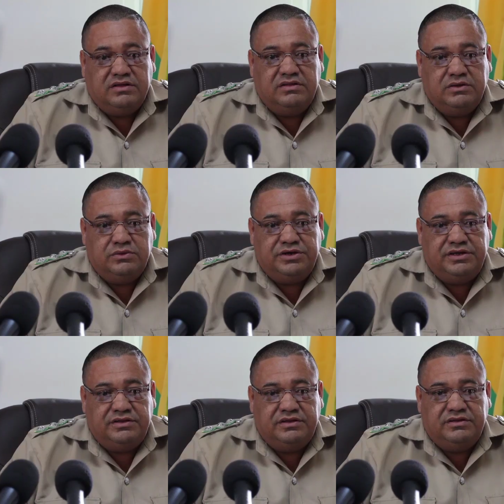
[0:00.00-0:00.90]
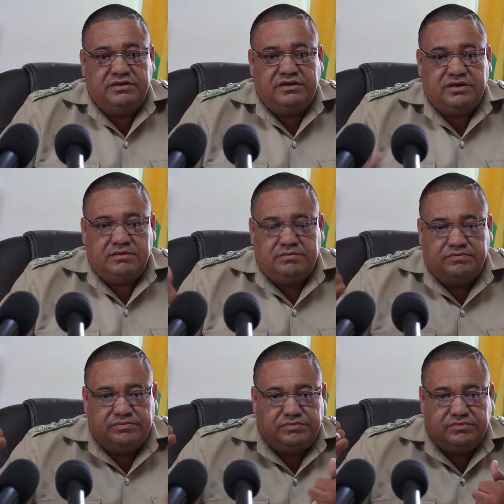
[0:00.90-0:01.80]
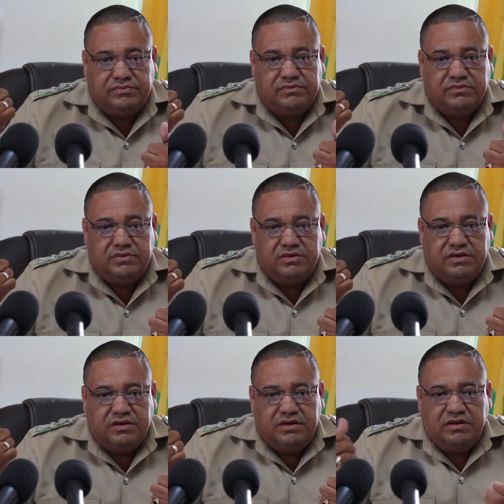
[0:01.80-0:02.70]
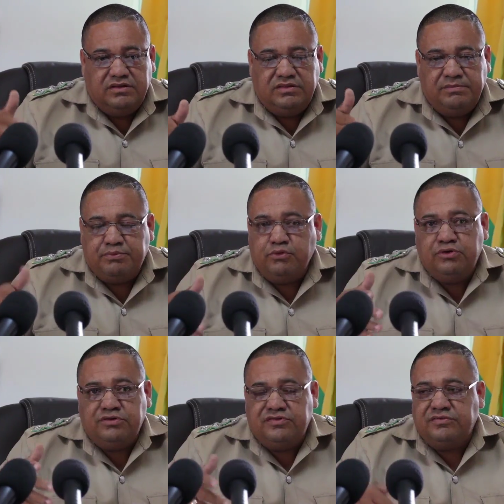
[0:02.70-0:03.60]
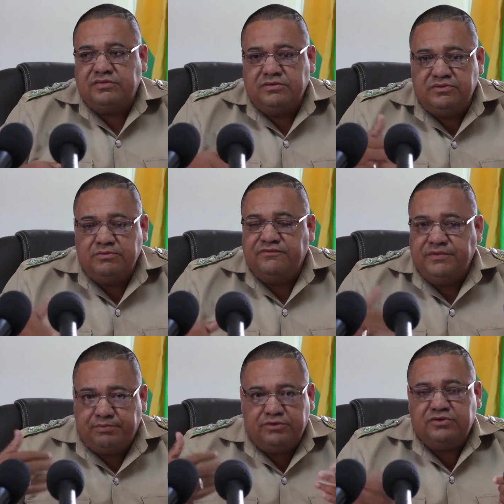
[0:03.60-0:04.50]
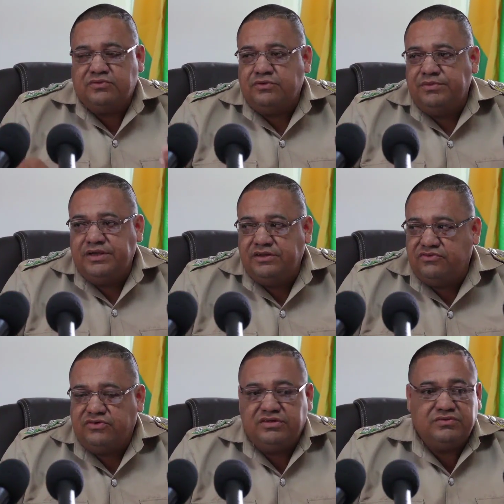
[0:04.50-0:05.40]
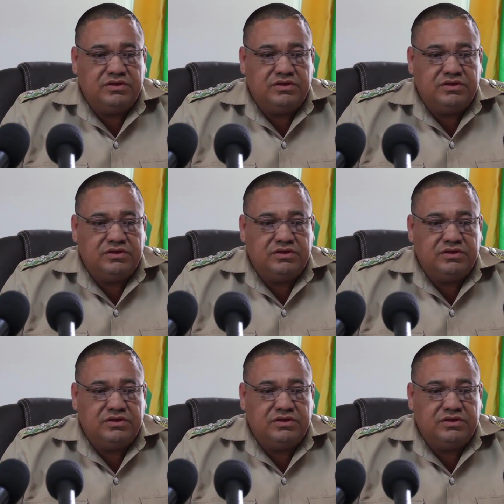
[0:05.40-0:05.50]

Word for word: There were the the the, um, the products. So some of the products were behind the truck as